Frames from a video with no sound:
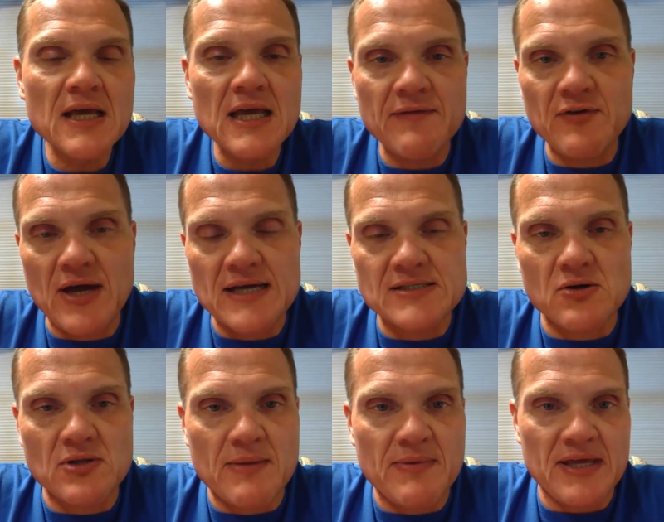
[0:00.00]
If you guys
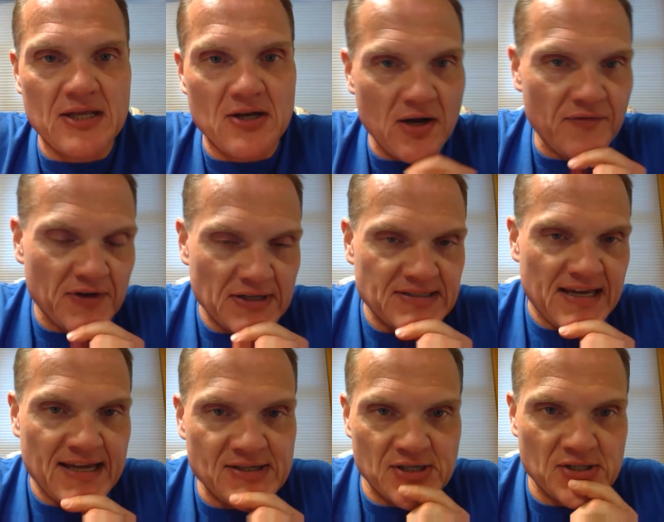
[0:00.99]
don't let me get off on a
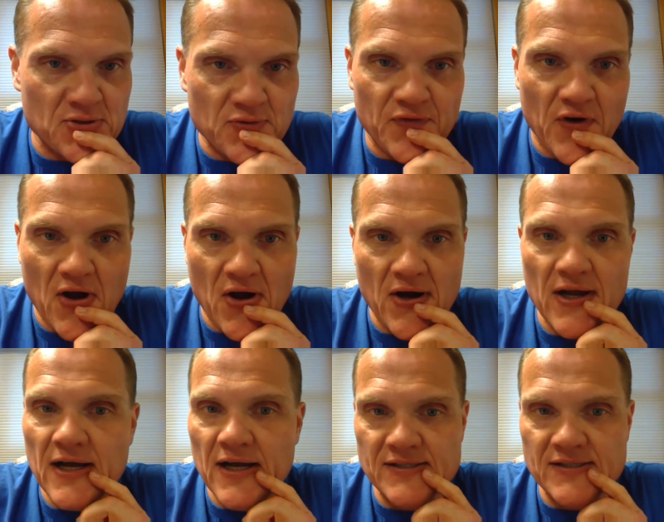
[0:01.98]
tangent too
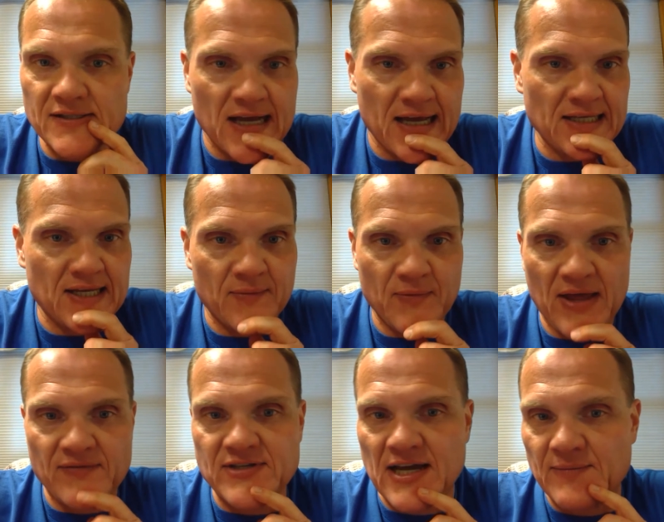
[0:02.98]
far tonight, and we
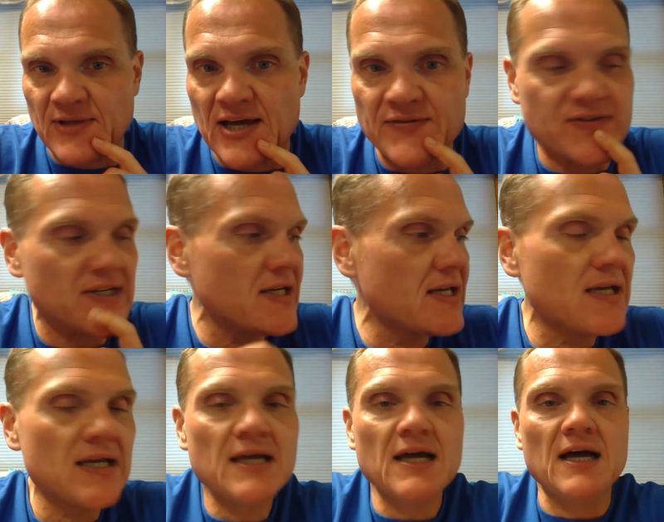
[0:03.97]
have time left,
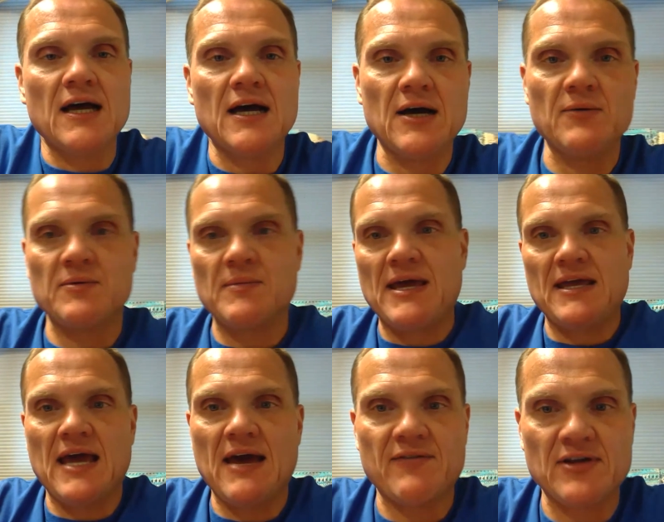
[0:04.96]
we may
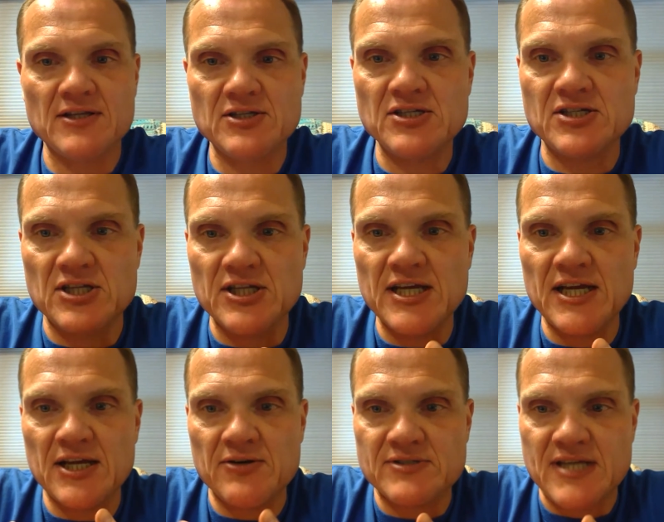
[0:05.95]
have just a
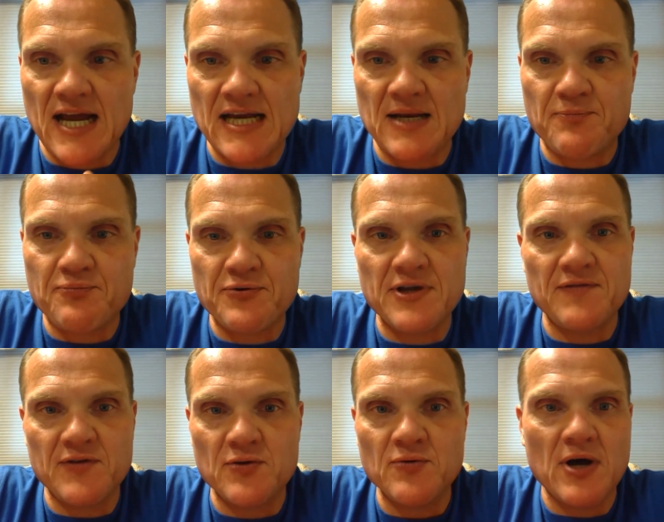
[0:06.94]
little tiny
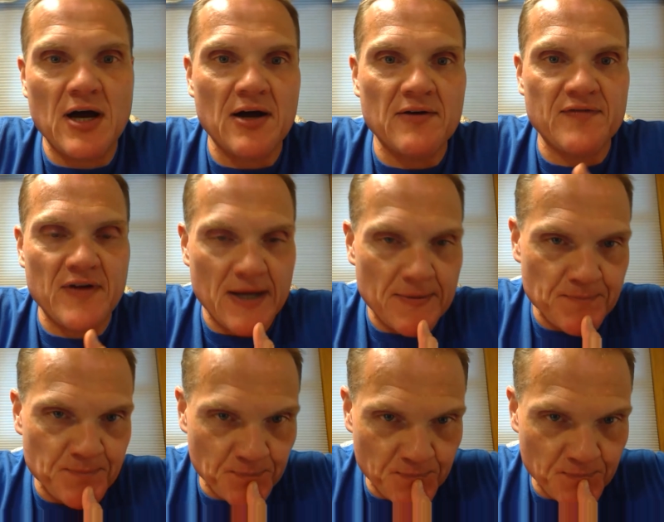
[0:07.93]
preview of